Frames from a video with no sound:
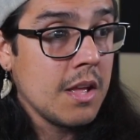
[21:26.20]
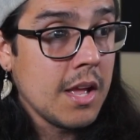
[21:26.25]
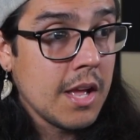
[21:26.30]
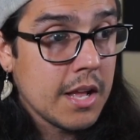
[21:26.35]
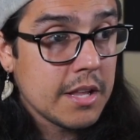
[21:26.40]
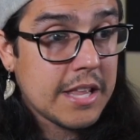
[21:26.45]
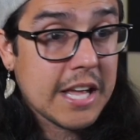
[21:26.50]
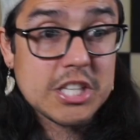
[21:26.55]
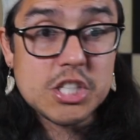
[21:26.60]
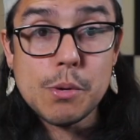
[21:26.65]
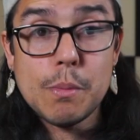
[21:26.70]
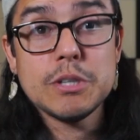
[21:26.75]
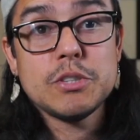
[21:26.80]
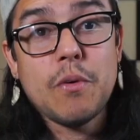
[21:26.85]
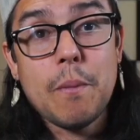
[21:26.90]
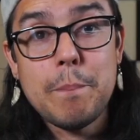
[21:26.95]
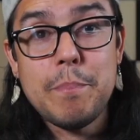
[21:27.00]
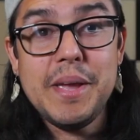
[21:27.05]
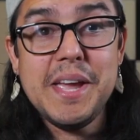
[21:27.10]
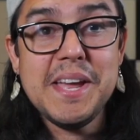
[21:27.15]
thanks so much for
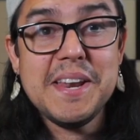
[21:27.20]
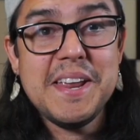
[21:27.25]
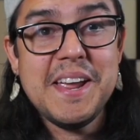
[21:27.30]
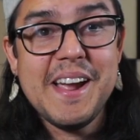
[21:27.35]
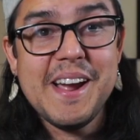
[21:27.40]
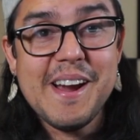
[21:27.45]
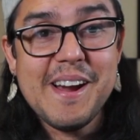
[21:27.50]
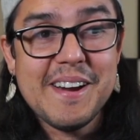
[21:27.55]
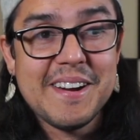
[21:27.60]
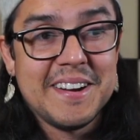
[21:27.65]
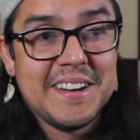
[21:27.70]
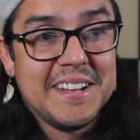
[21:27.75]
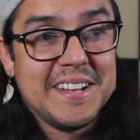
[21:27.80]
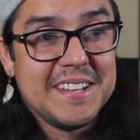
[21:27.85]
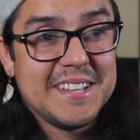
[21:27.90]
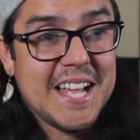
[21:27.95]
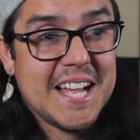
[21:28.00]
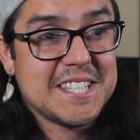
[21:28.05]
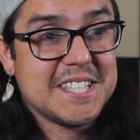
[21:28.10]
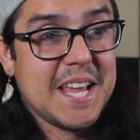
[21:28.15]
being here.
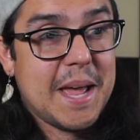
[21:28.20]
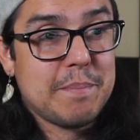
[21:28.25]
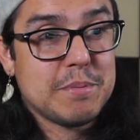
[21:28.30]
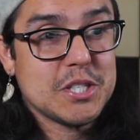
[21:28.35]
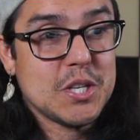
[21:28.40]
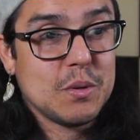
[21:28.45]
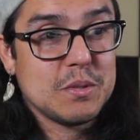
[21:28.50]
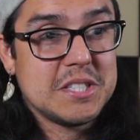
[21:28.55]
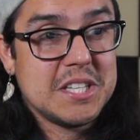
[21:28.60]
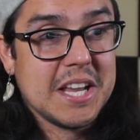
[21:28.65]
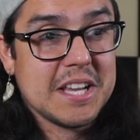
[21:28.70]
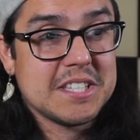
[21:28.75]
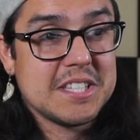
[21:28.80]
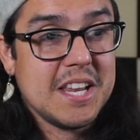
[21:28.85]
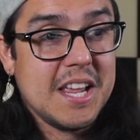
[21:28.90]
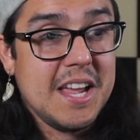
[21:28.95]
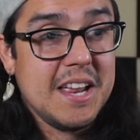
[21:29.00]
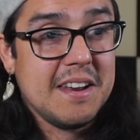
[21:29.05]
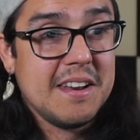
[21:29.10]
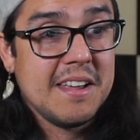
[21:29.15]
That's episode
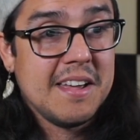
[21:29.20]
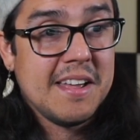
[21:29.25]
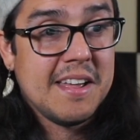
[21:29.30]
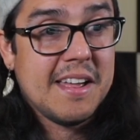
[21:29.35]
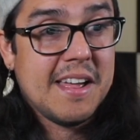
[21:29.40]
16.